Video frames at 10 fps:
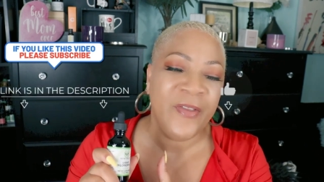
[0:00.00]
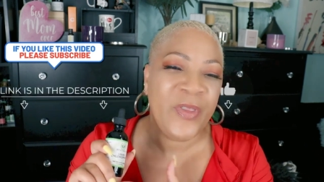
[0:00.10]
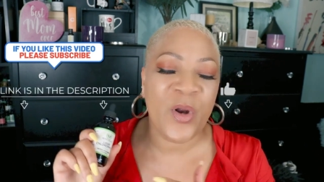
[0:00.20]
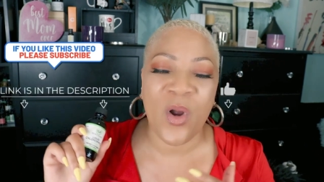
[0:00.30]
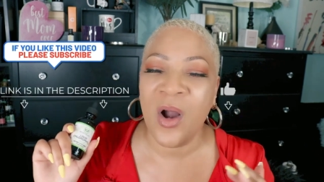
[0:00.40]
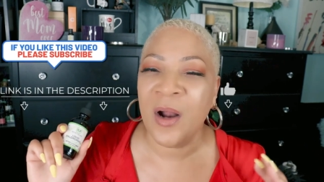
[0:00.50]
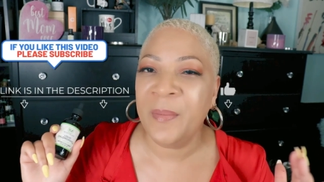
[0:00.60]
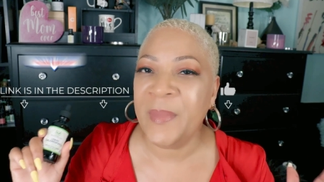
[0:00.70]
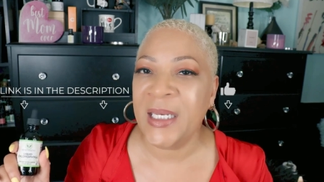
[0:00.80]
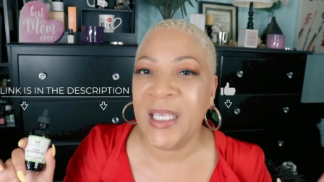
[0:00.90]
There are
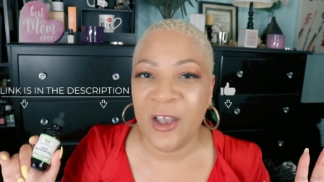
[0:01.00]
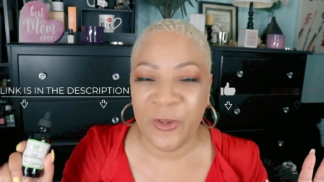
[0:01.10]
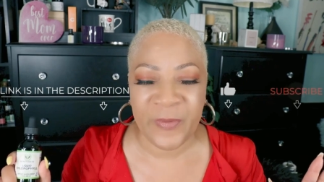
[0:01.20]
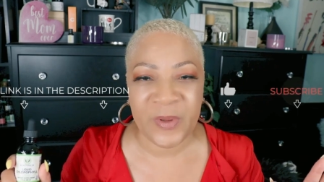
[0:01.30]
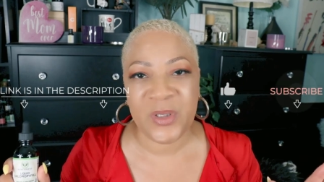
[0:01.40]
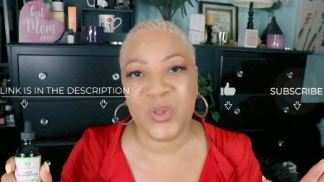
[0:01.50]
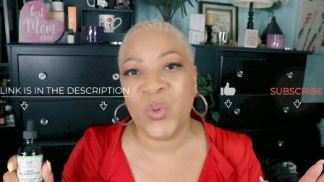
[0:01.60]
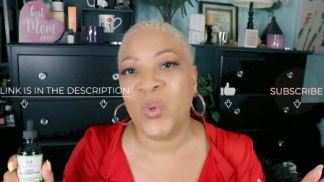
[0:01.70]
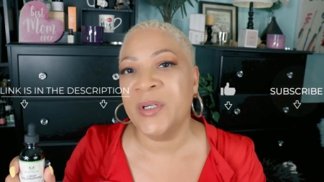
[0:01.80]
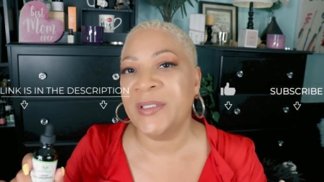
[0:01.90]
many health food
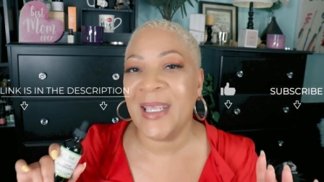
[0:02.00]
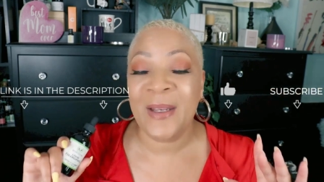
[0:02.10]
stores